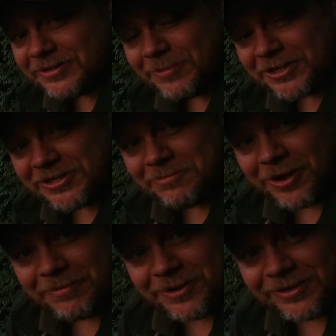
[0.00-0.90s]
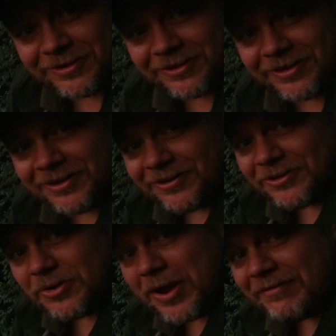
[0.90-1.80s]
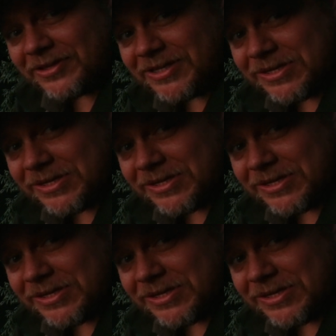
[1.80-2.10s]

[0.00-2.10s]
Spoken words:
as much, in my opinion. You're not having to